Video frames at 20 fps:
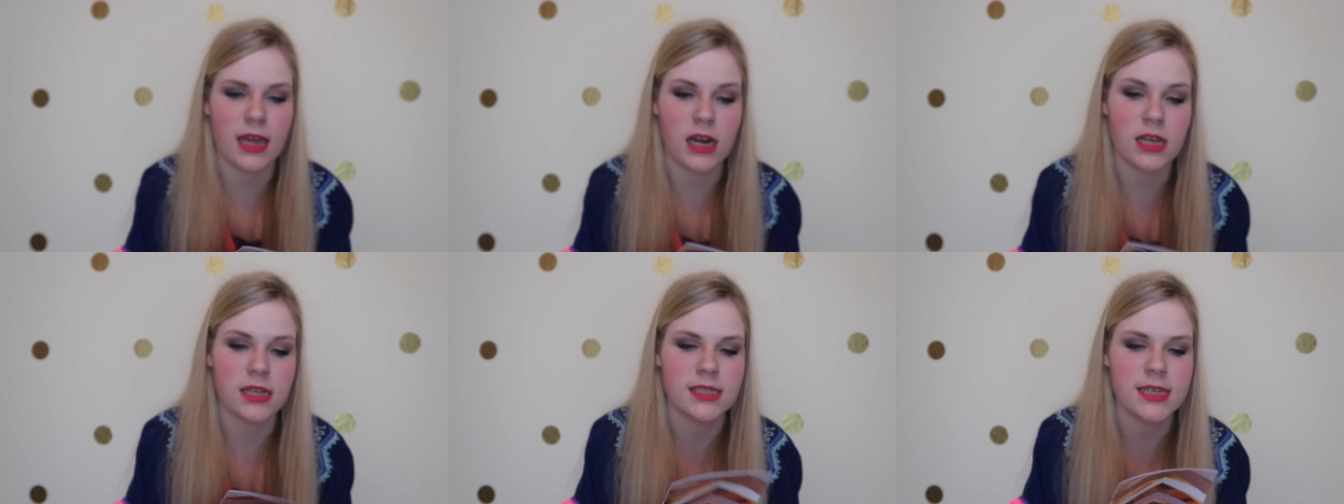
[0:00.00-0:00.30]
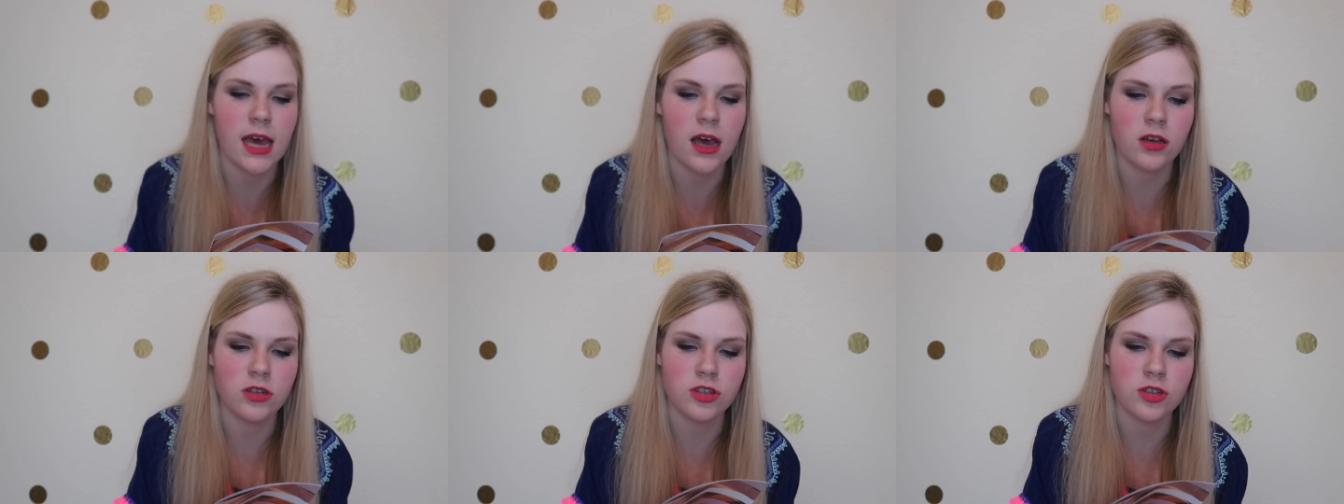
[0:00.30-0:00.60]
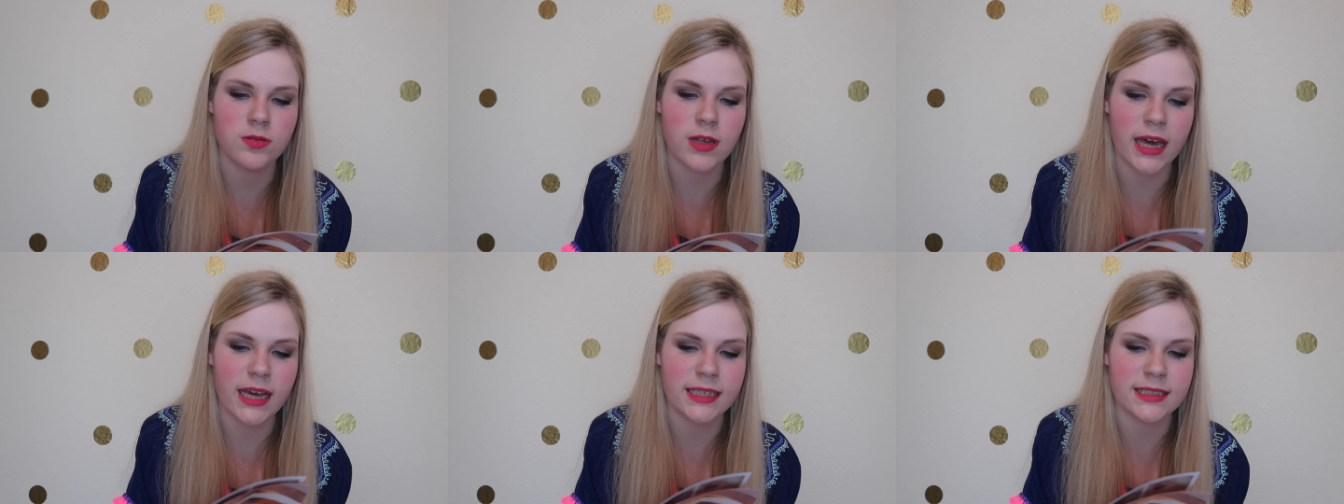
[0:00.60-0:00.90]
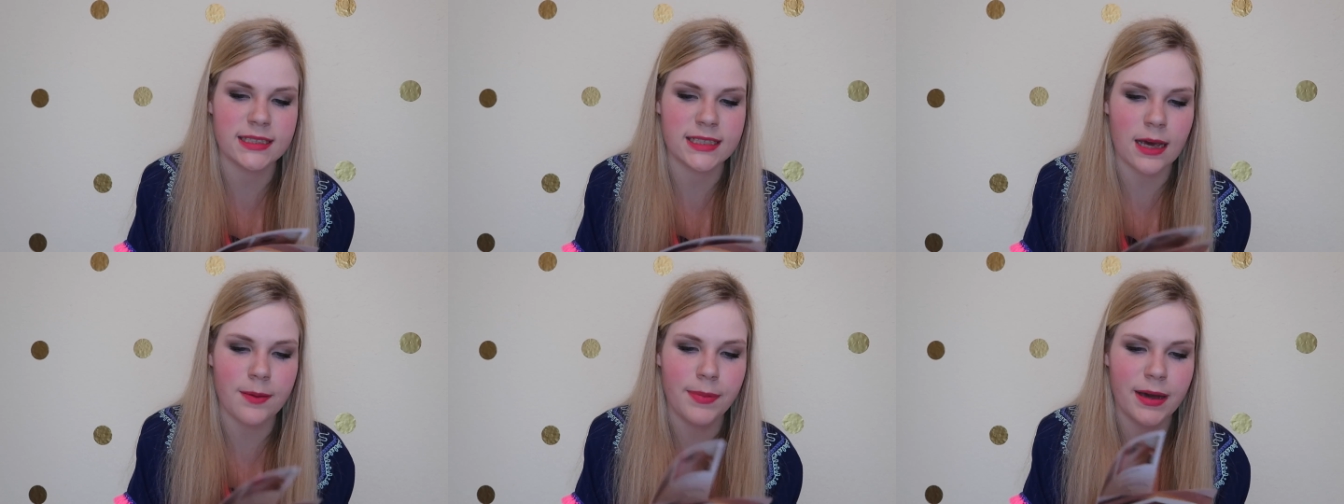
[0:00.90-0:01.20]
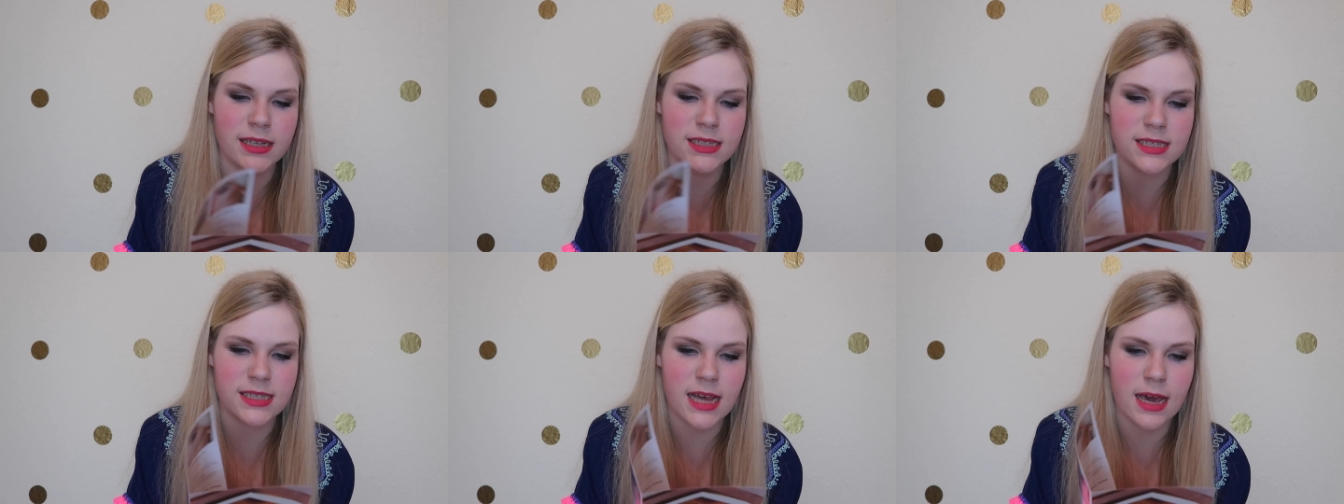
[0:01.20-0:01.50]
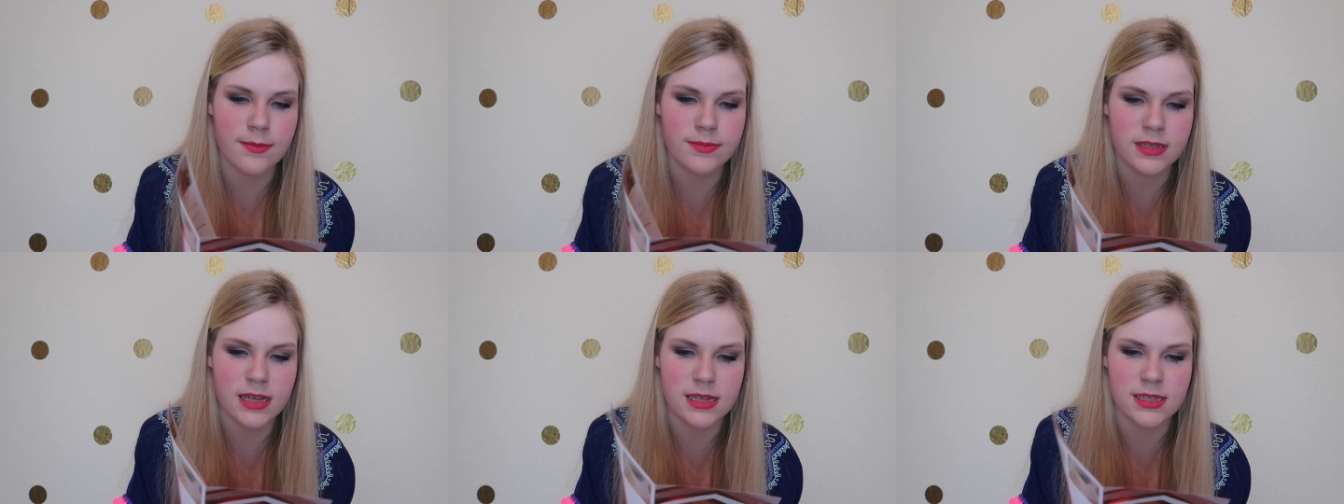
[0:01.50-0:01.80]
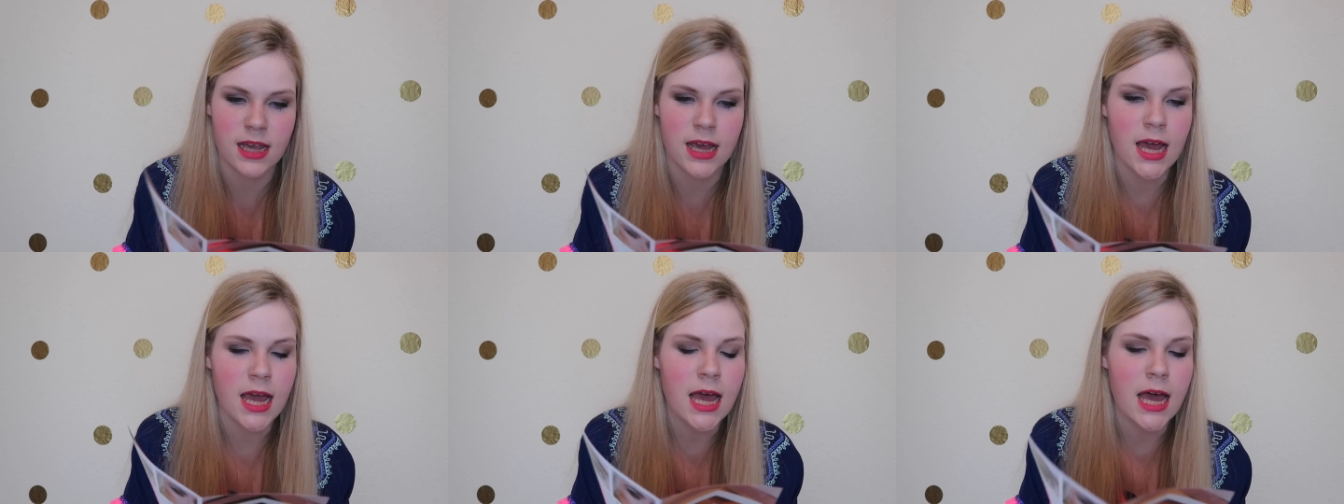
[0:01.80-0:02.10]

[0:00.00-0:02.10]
And it tells you like step by step, says